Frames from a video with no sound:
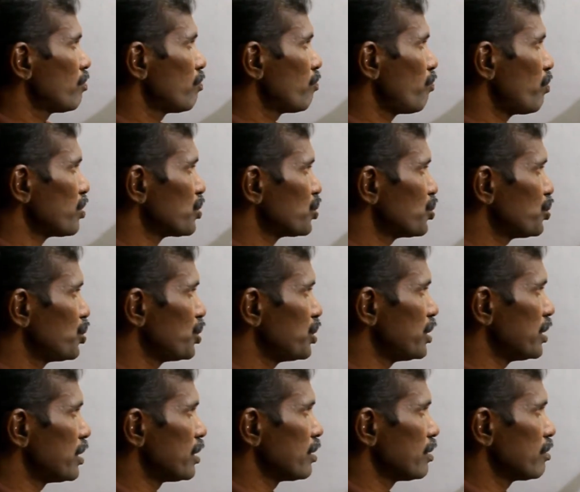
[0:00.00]
First
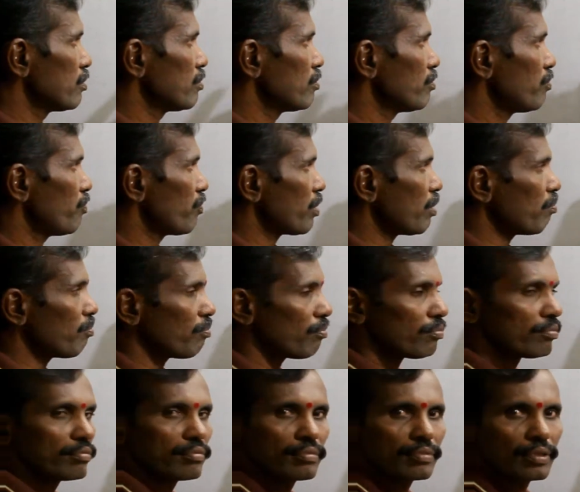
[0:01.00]
digit from
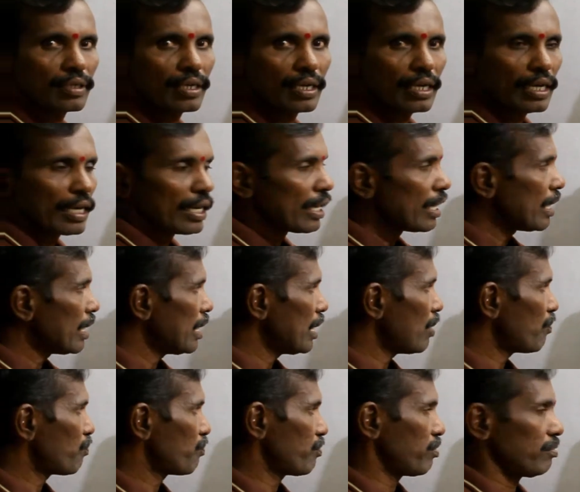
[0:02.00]

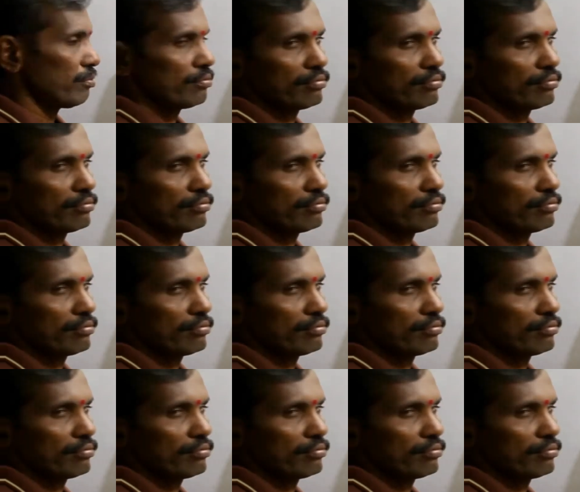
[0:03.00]
left,